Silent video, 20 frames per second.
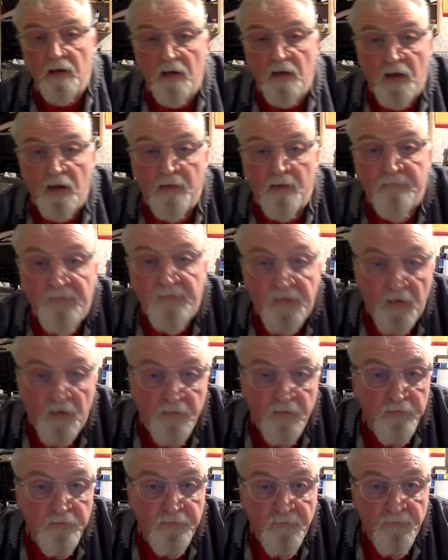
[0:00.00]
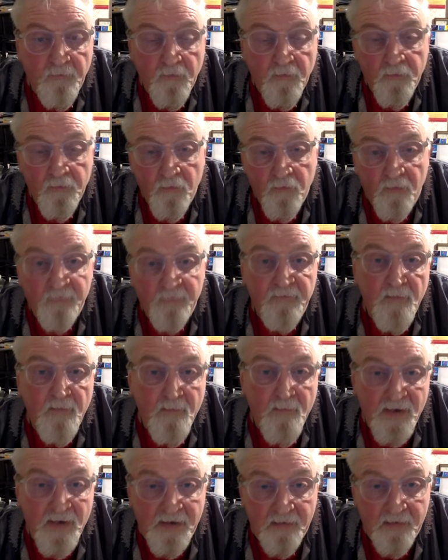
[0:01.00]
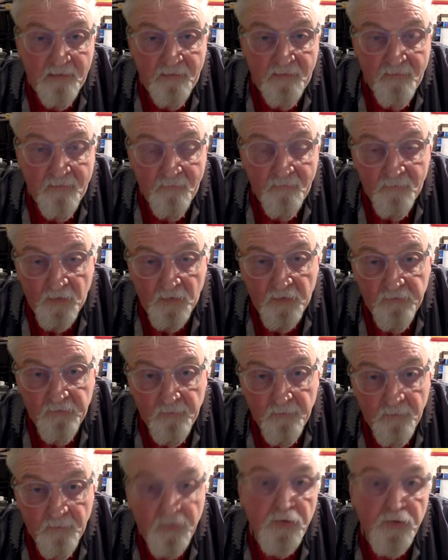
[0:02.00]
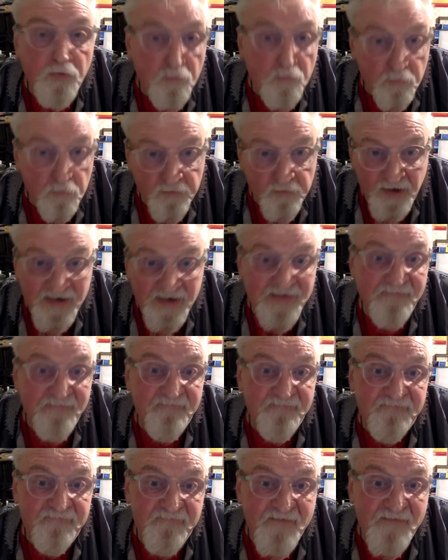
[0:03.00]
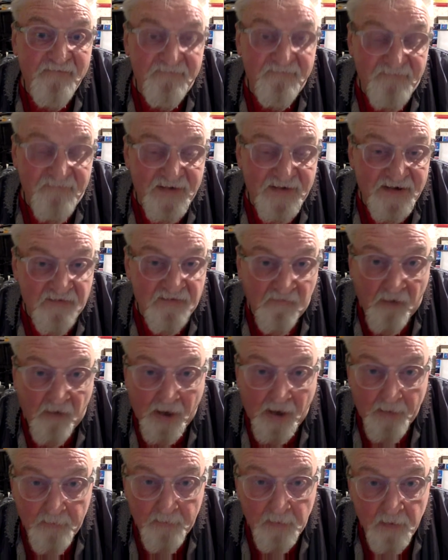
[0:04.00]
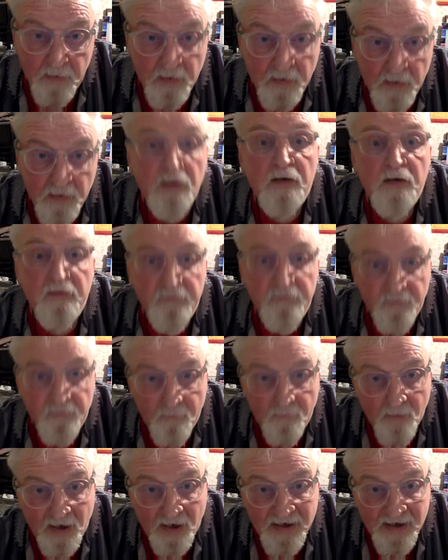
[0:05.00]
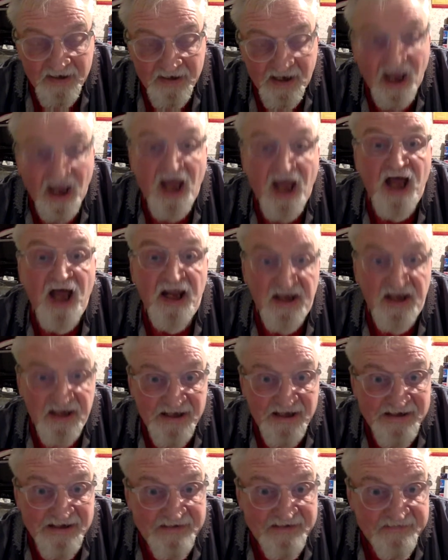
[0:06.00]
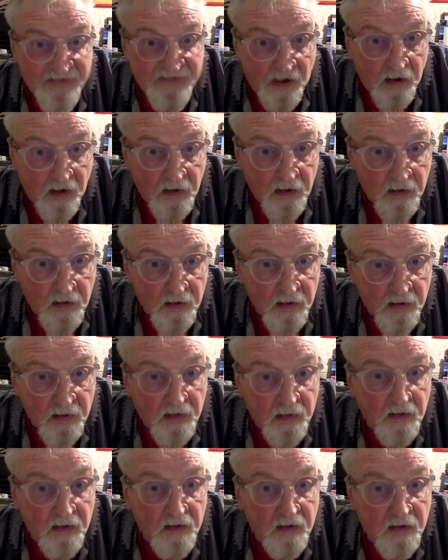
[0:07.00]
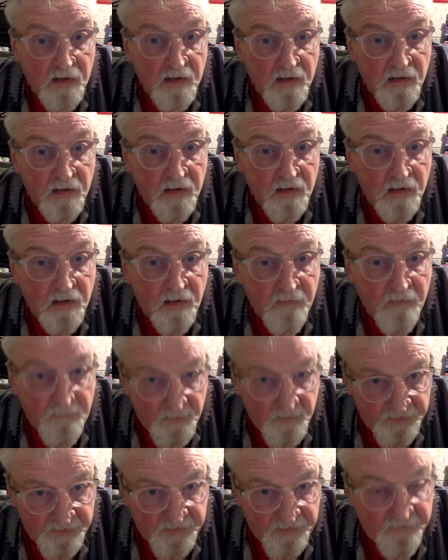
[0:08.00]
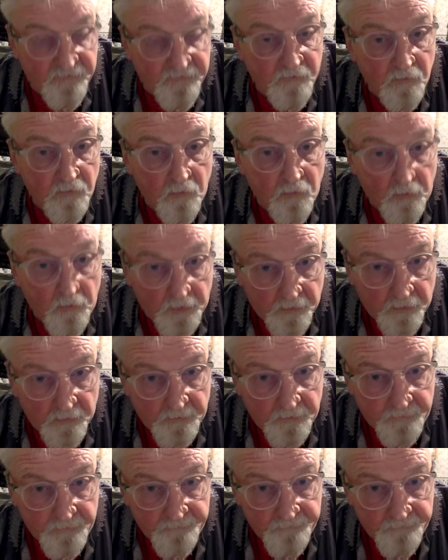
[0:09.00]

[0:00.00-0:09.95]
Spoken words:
And for those of you who are not familiar with conversion, but you'll need 50-gram to make a litre of medicinal oil.